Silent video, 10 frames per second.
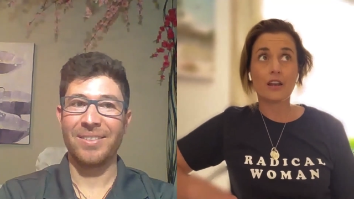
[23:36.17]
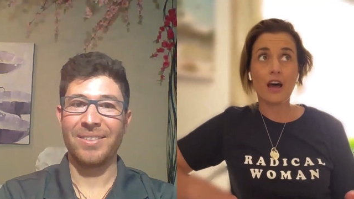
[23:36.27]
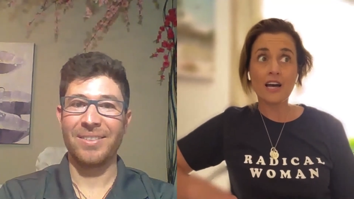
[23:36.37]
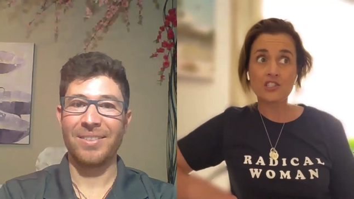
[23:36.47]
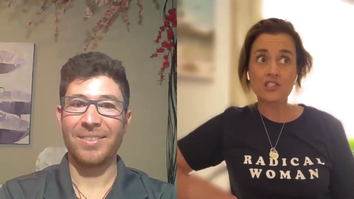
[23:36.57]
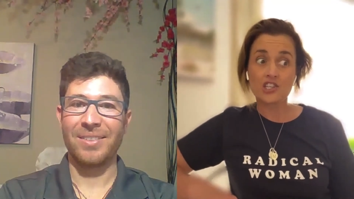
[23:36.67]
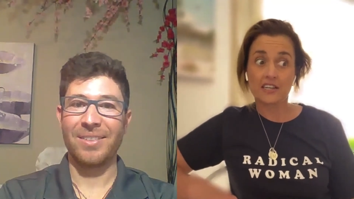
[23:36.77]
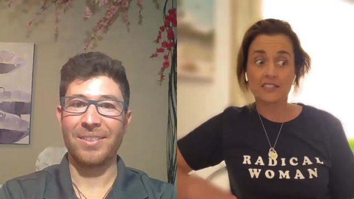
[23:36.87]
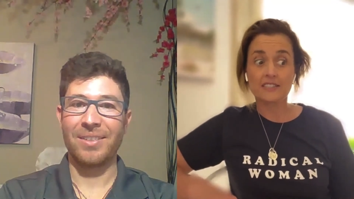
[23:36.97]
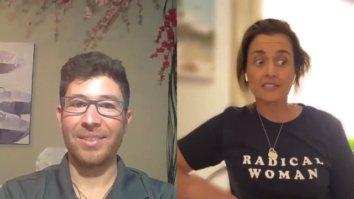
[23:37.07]
Speaker 1: last
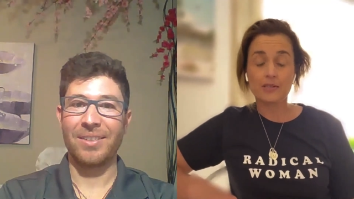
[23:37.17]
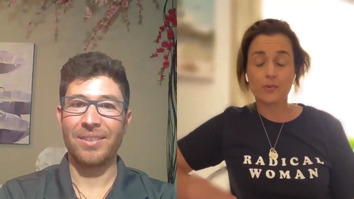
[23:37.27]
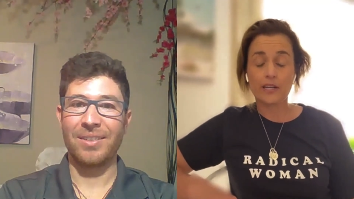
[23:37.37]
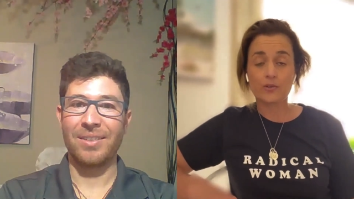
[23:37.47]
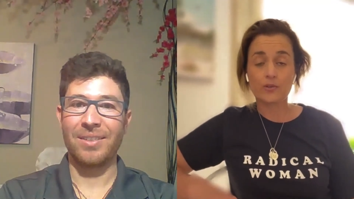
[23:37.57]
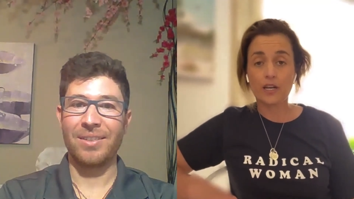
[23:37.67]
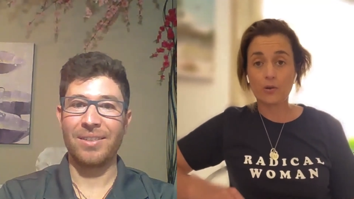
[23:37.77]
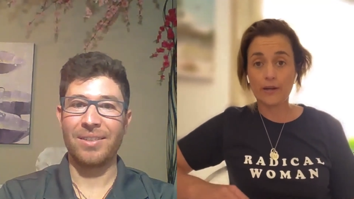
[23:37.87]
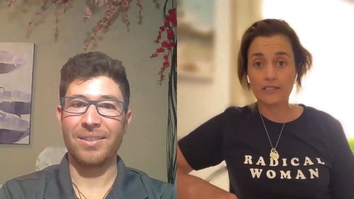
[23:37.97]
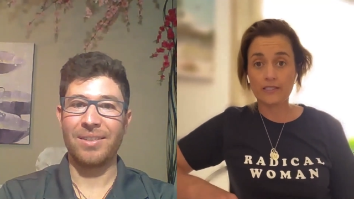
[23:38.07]
year in december
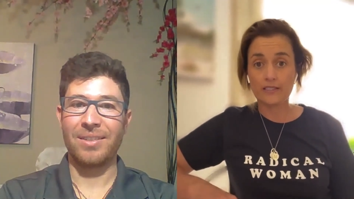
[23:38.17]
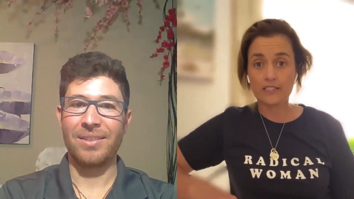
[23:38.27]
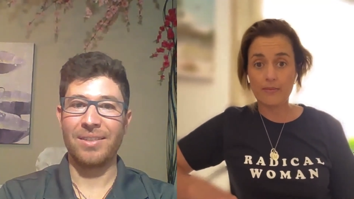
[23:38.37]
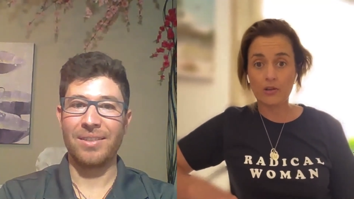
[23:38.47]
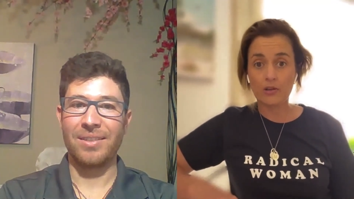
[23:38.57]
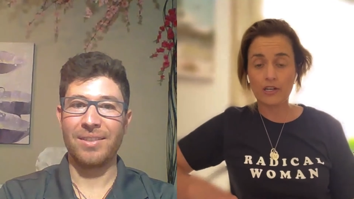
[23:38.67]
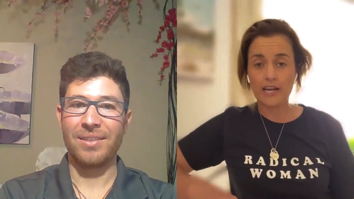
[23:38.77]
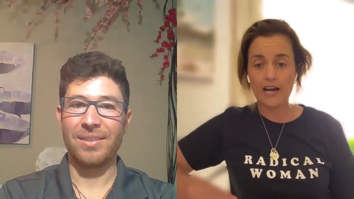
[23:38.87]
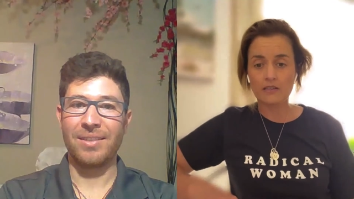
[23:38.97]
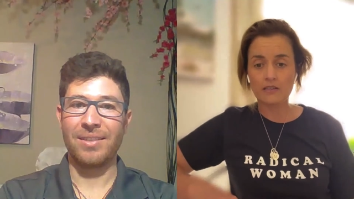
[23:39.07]
2020 we went to the same
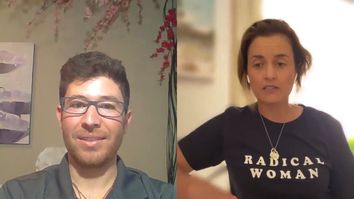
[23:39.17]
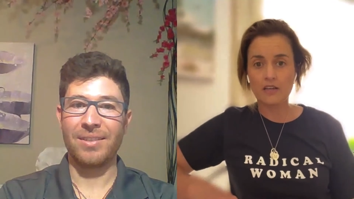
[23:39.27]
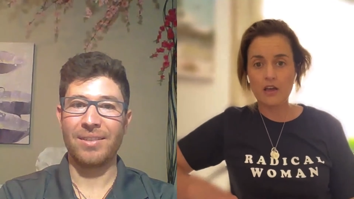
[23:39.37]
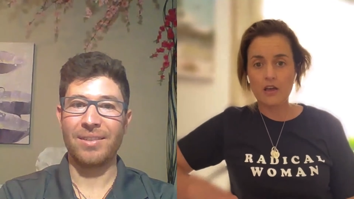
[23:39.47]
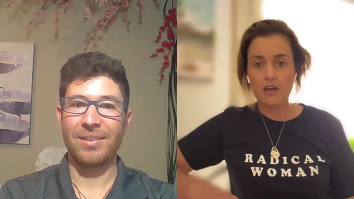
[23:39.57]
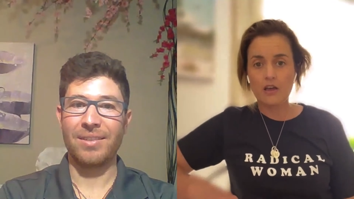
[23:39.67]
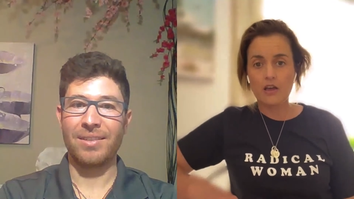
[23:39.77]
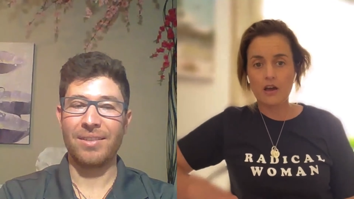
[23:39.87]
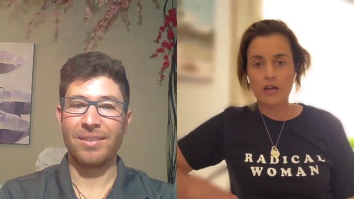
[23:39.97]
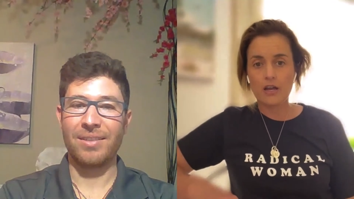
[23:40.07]
holiday house
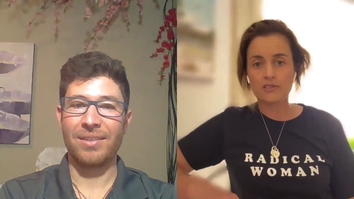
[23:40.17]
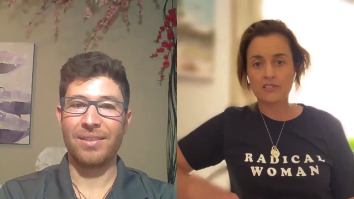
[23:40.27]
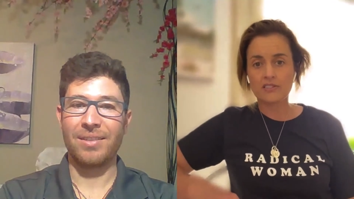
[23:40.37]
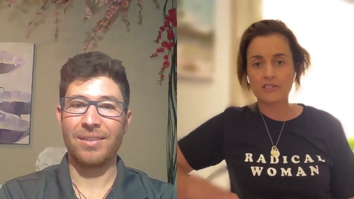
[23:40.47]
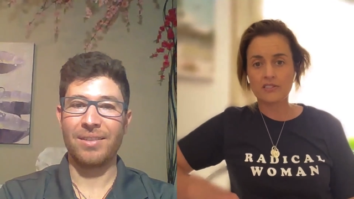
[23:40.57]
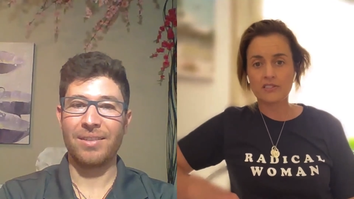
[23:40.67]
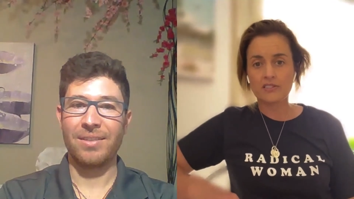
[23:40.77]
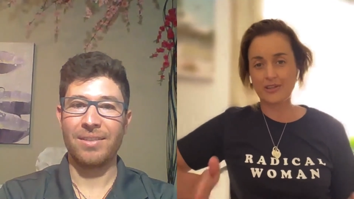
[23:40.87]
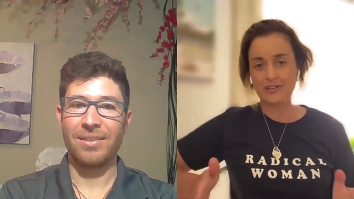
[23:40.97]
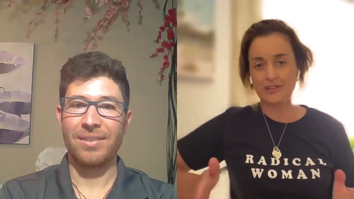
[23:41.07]
it was a good
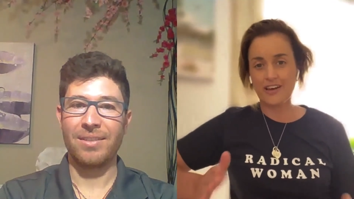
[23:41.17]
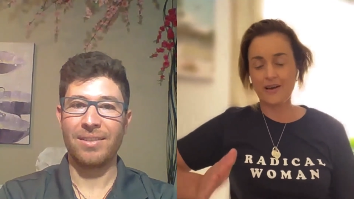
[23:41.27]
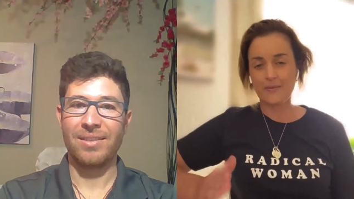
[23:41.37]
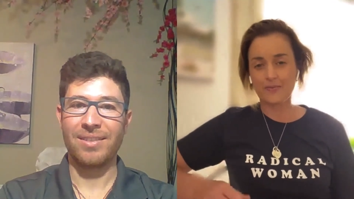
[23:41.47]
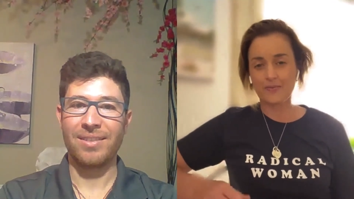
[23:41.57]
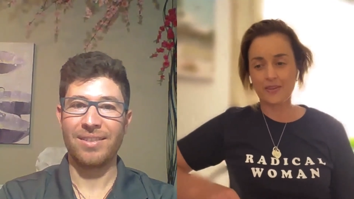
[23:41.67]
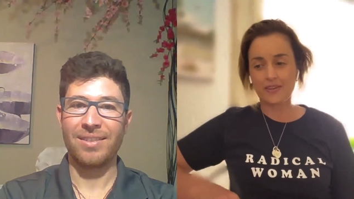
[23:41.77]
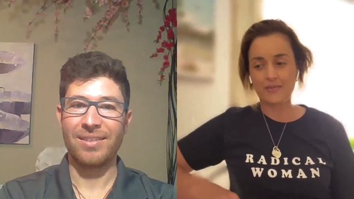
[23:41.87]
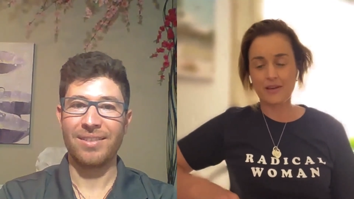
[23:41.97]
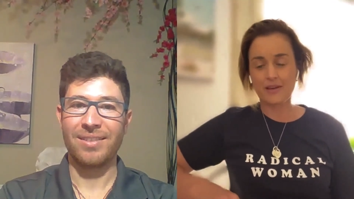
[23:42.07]
sort of um,
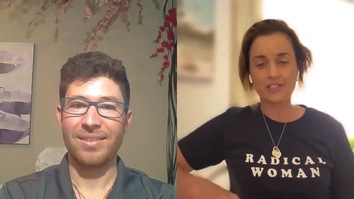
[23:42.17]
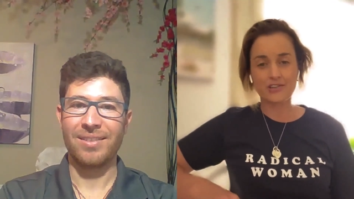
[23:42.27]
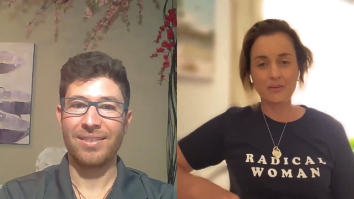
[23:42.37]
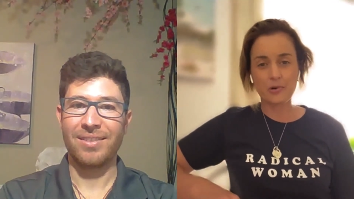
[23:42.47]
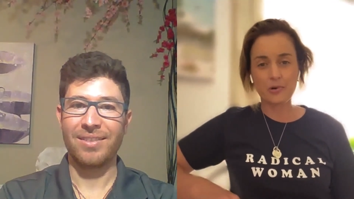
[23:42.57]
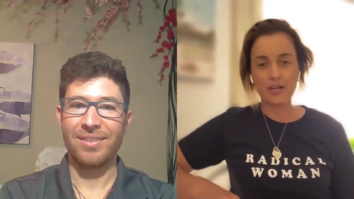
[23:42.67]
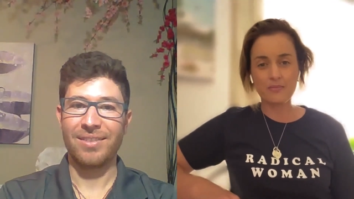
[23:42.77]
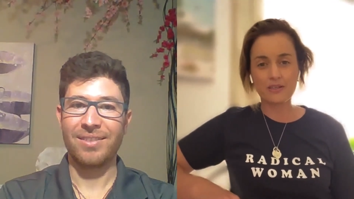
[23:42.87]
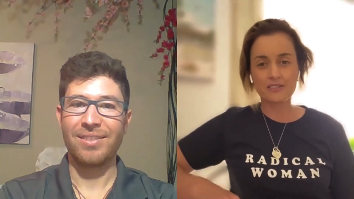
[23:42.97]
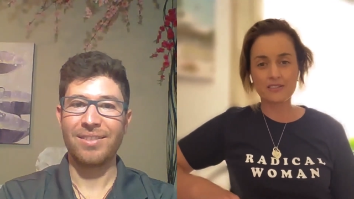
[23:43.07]
measuring
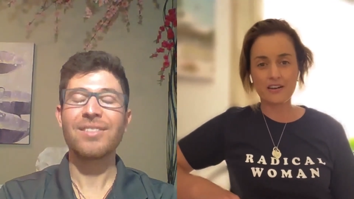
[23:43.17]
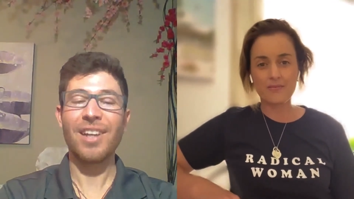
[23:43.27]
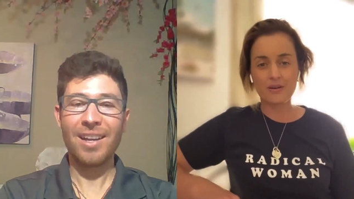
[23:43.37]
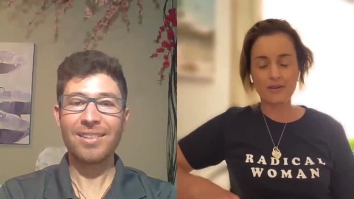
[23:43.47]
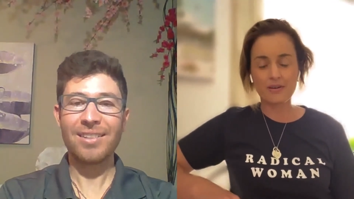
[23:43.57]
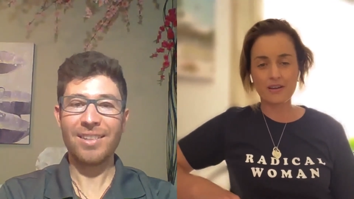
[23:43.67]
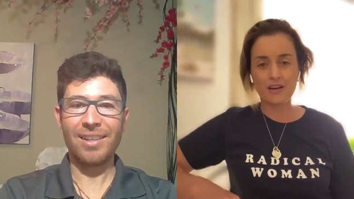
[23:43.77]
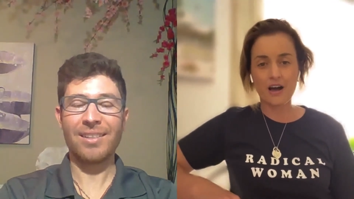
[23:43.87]
point because i yeah. remember yeah.